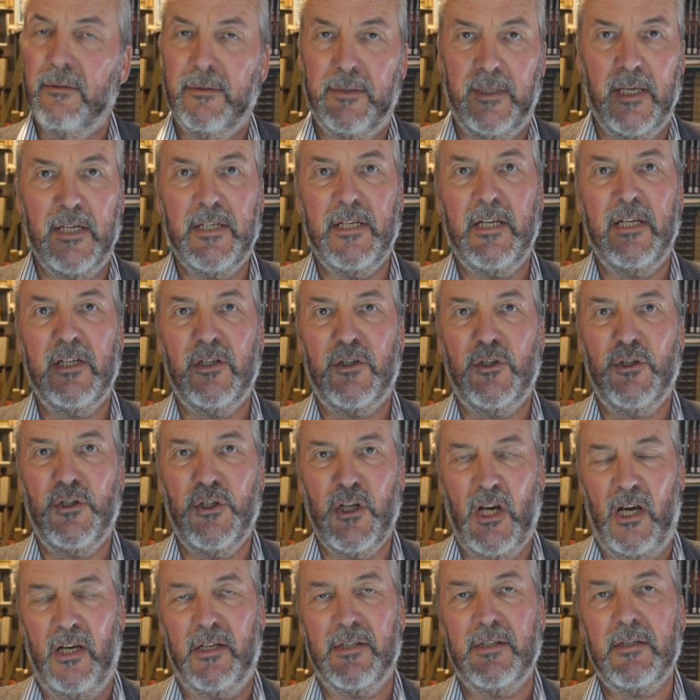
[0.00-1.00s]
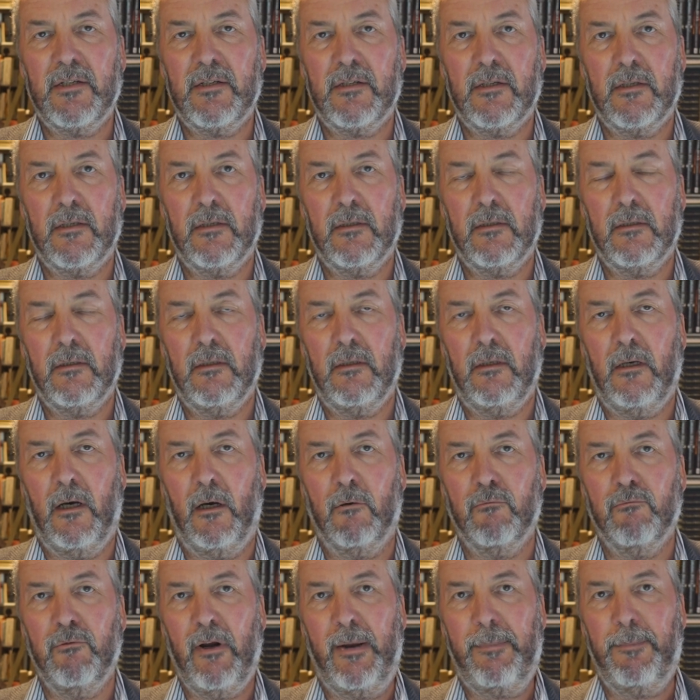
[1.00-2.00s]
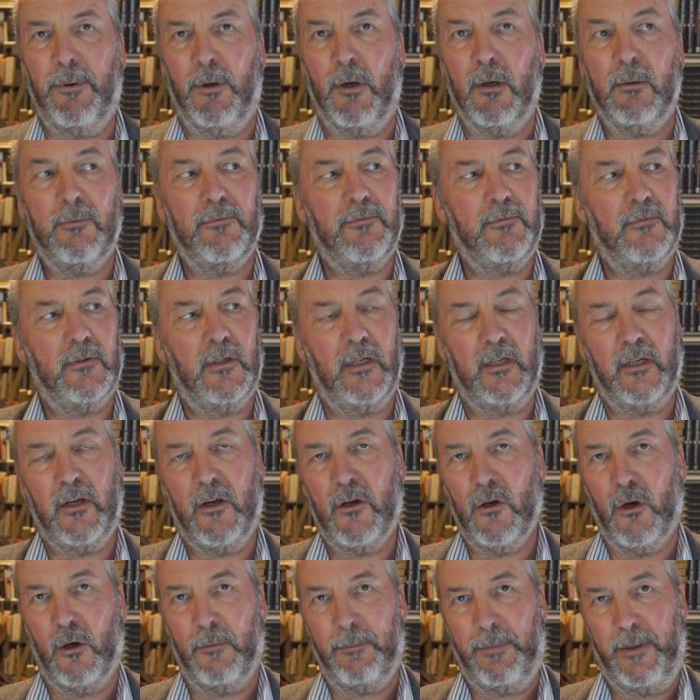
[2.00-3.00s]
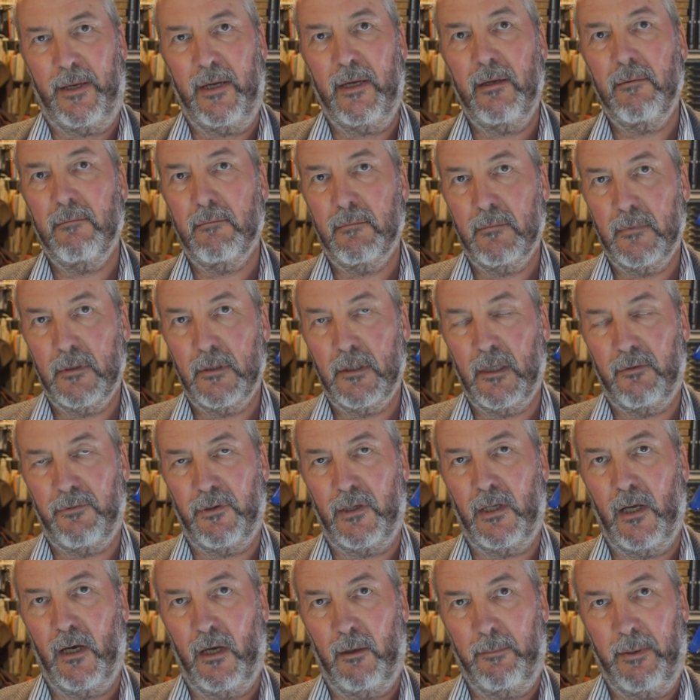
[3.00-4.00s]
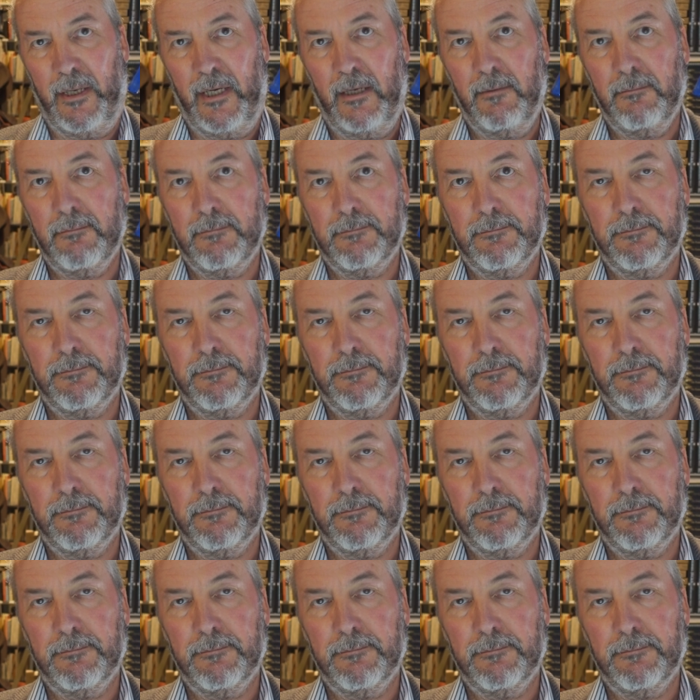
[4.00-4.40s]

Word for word: This is just a rip-off and copy of a Lamy.